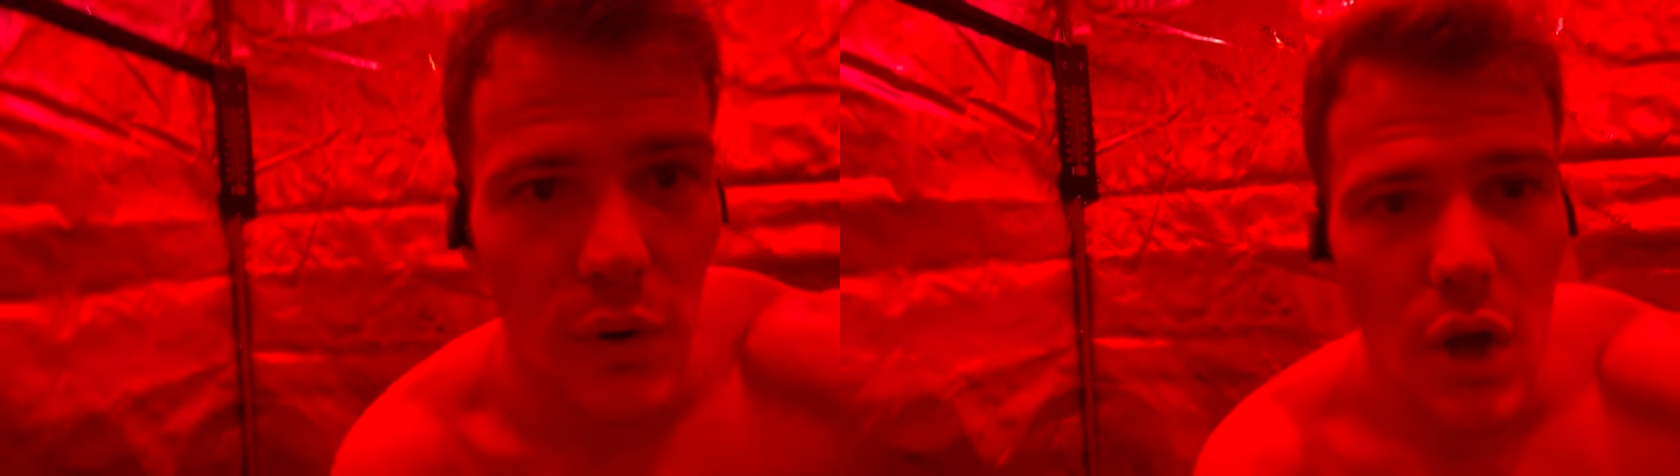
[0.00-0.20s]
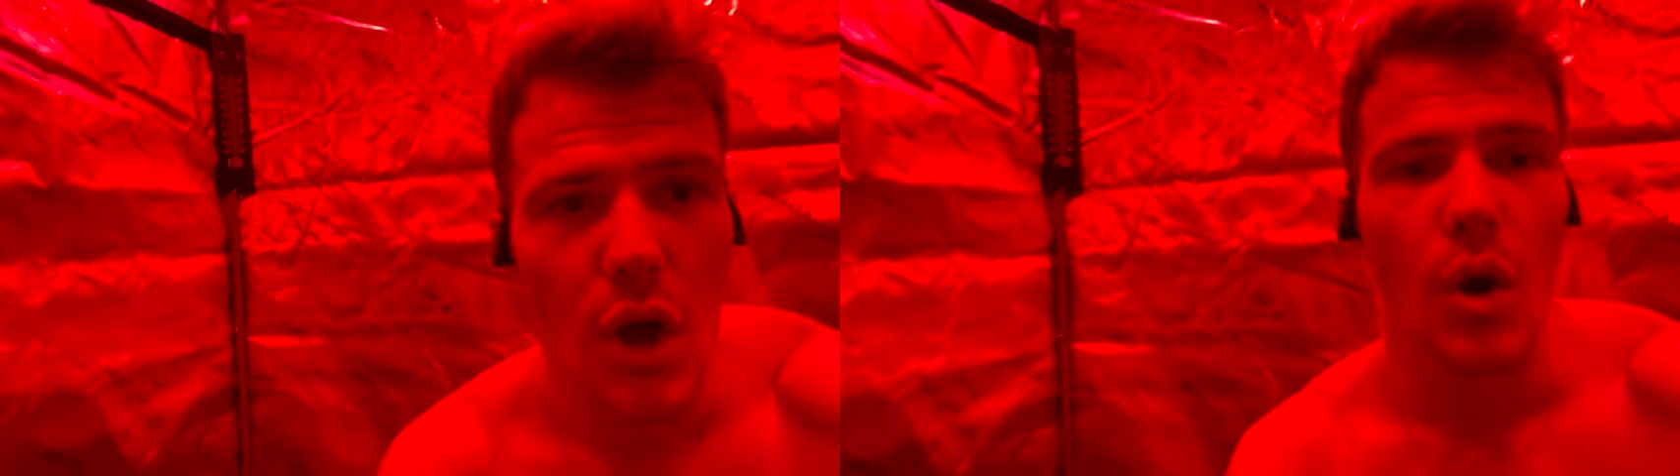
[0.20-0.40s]

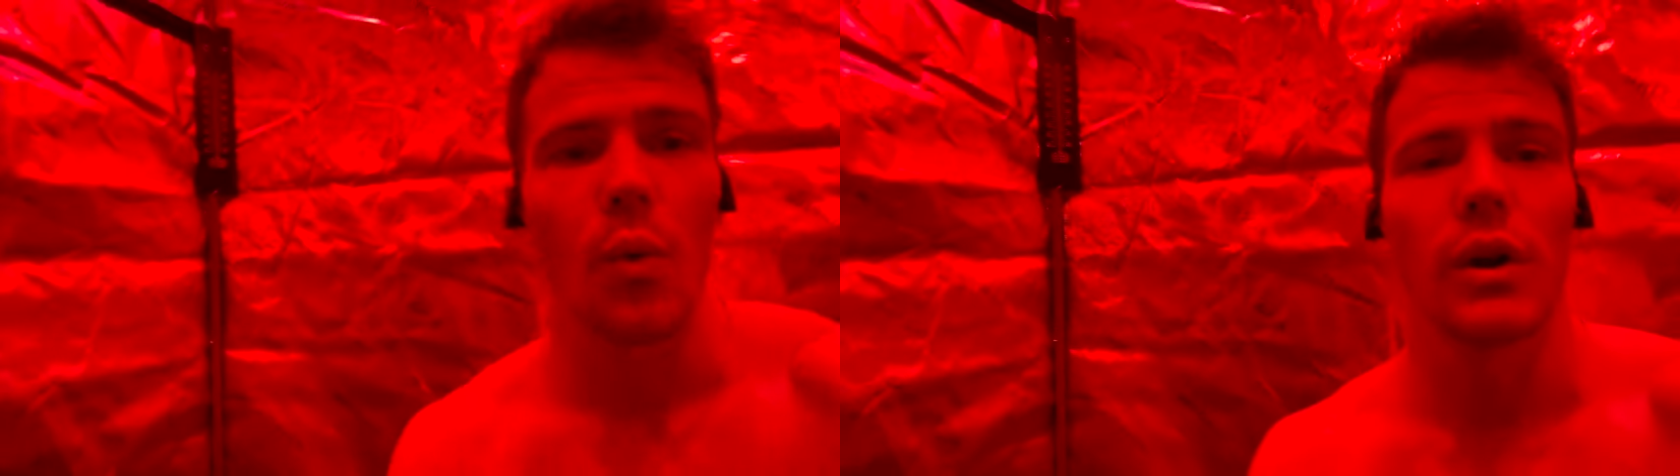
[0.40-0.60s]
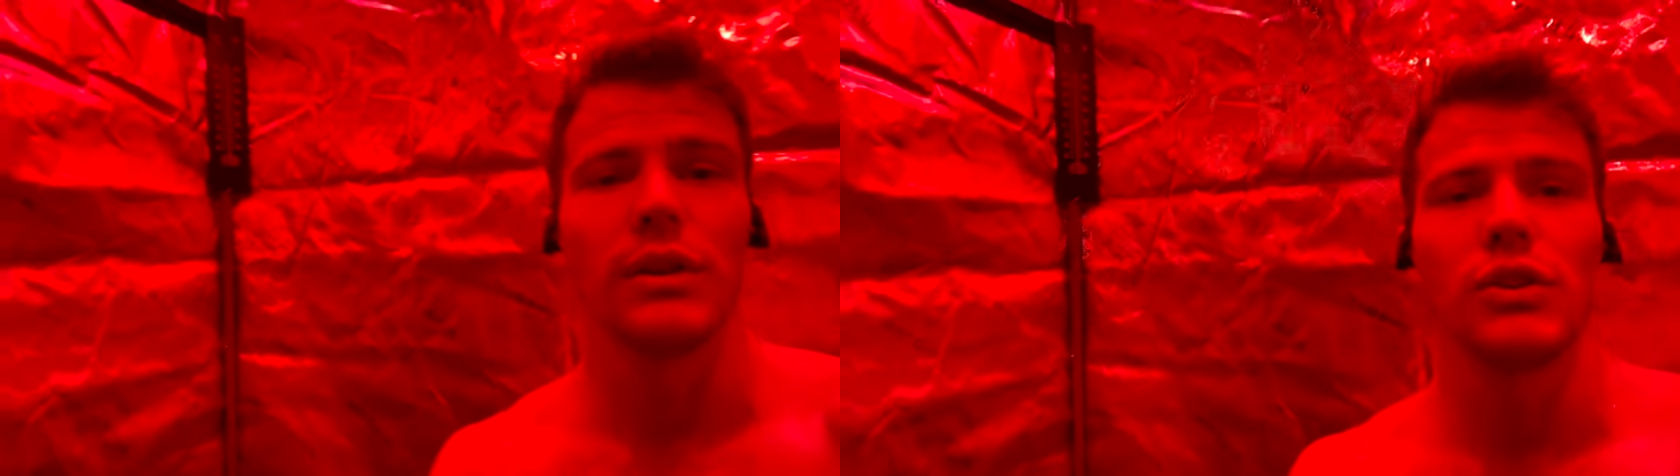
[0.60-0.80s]

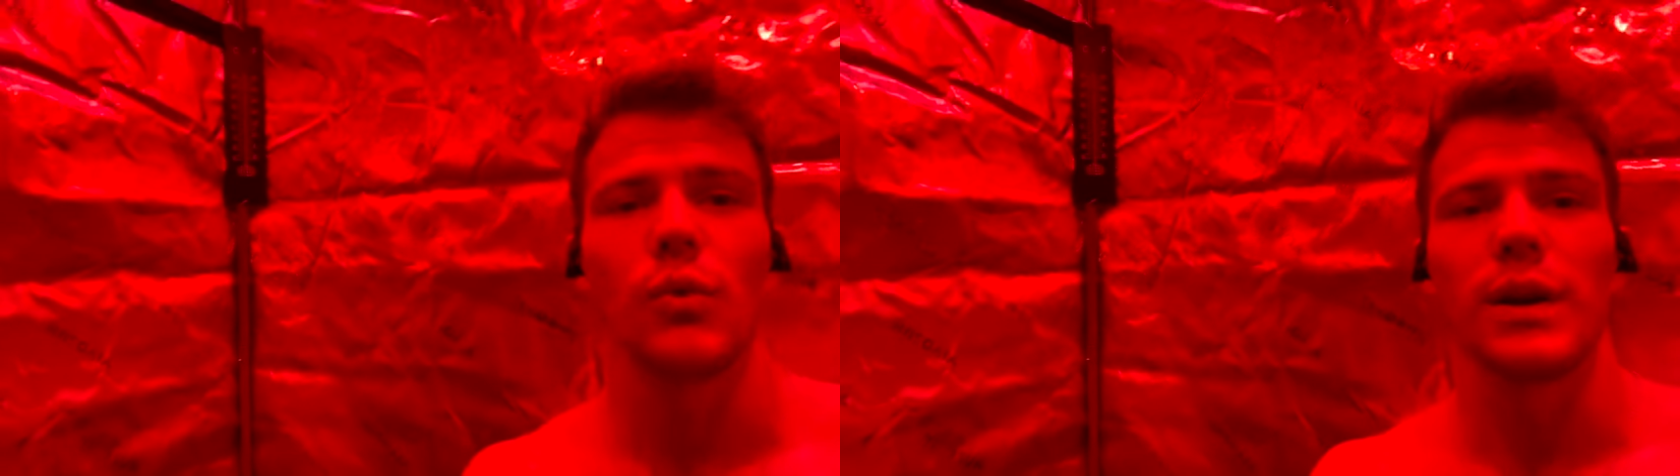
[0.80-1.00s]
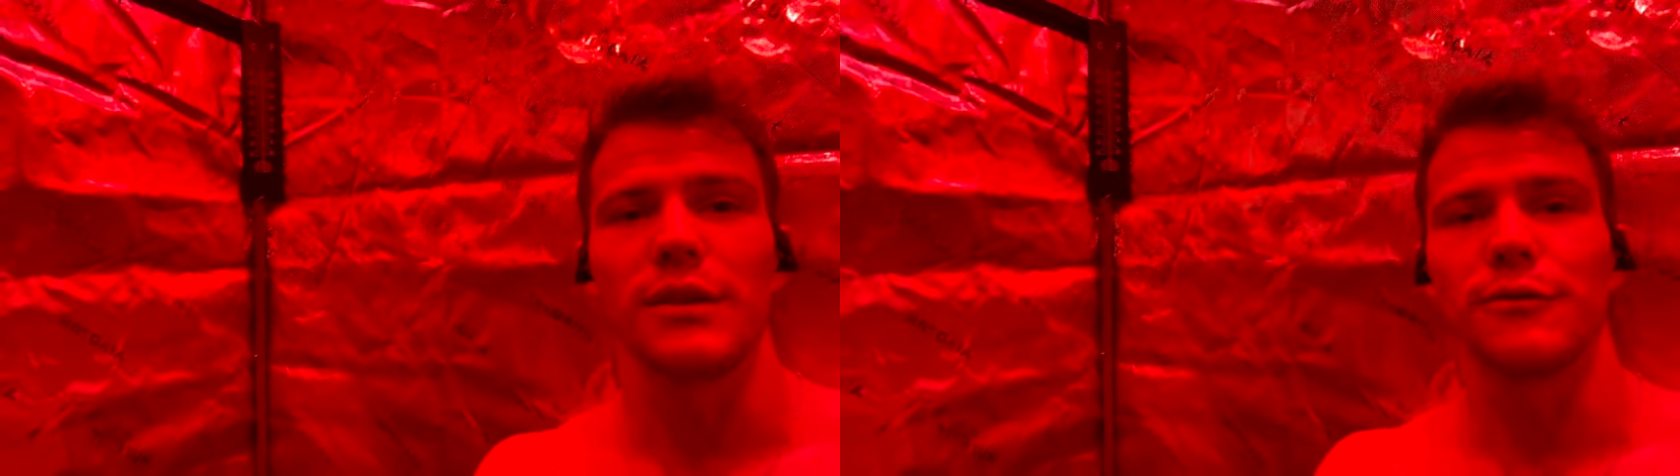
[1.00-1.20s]

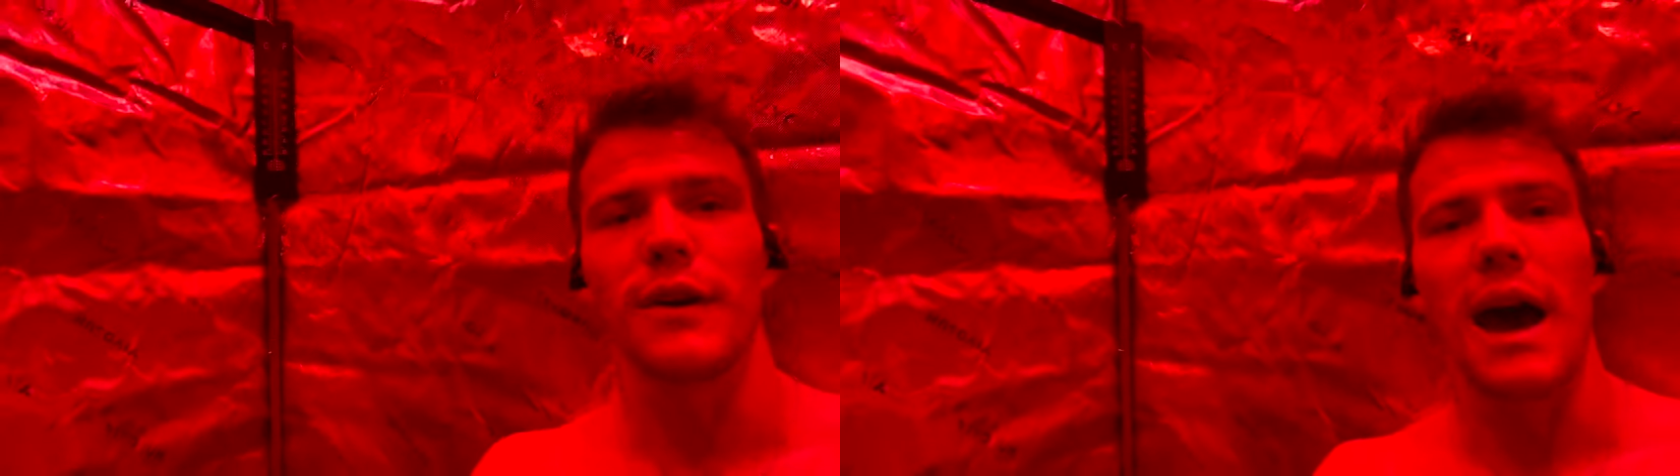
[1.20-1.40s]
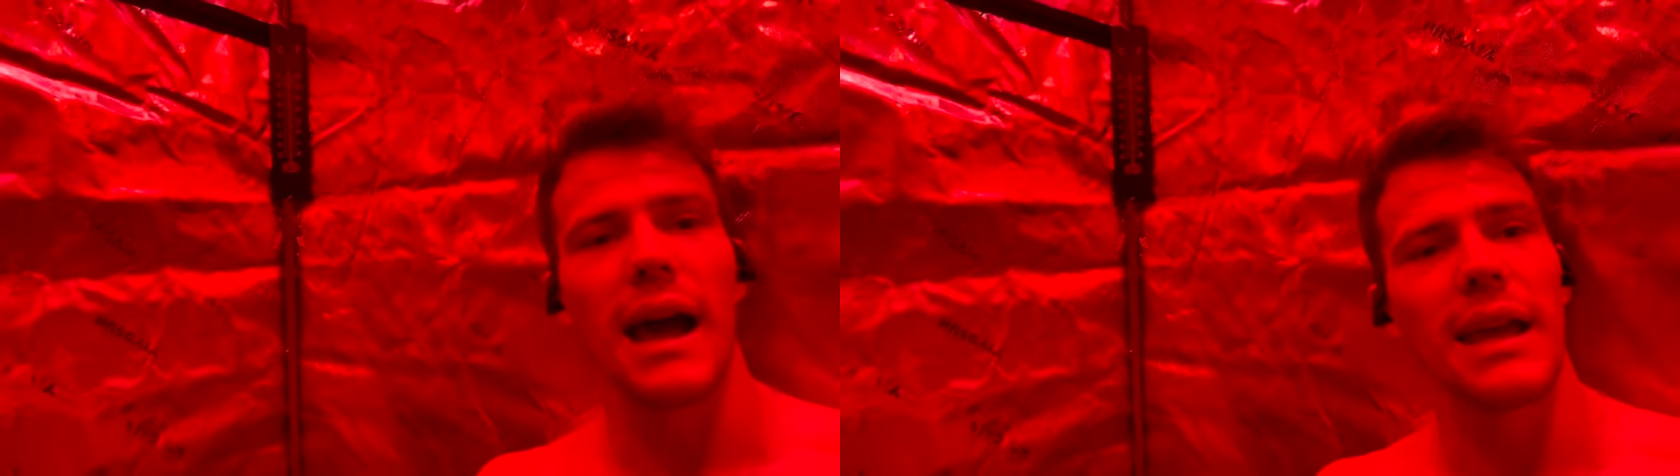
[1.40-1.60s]

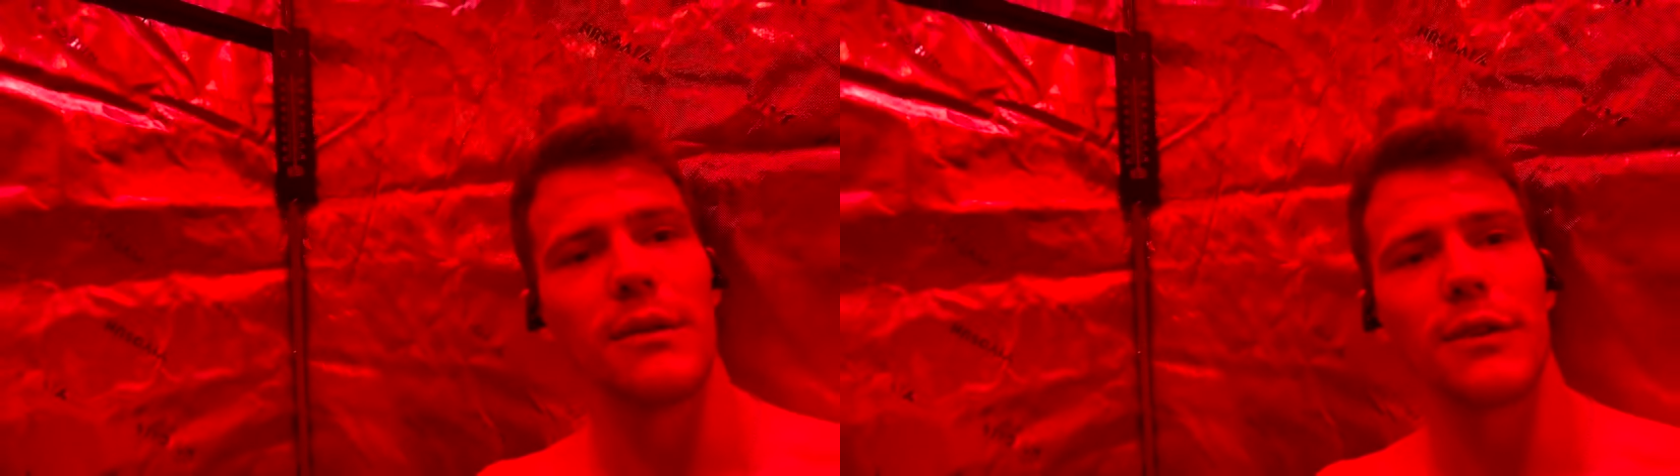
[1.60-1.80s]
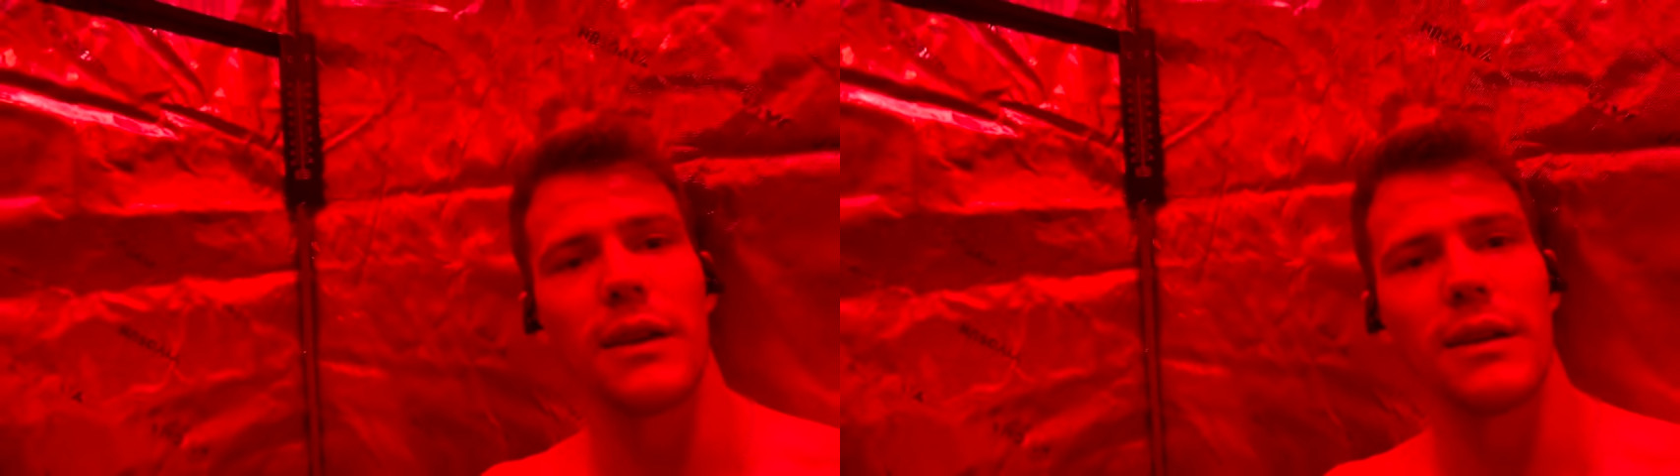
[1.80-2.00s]

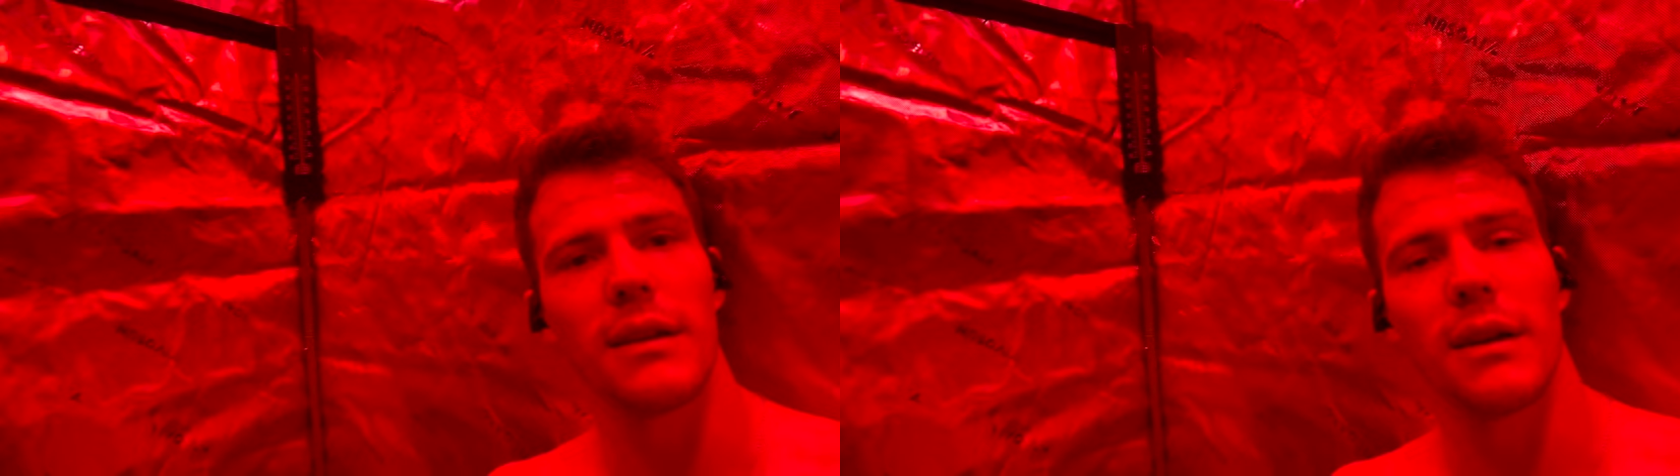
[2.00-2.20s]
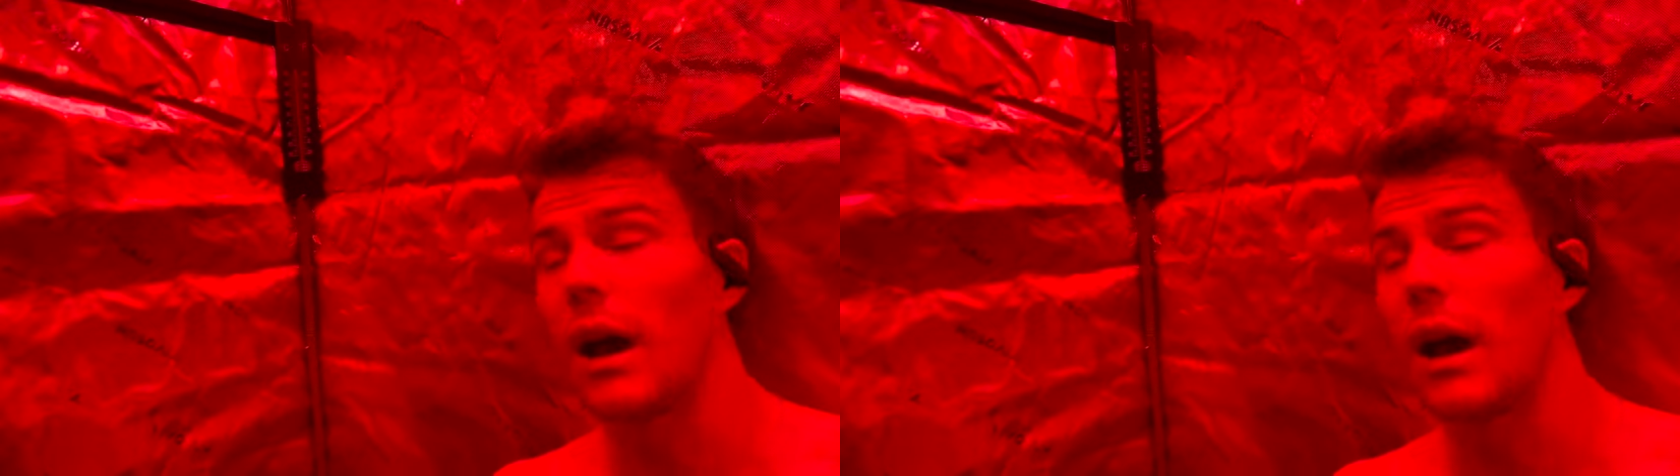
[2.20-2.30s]
125. Oh,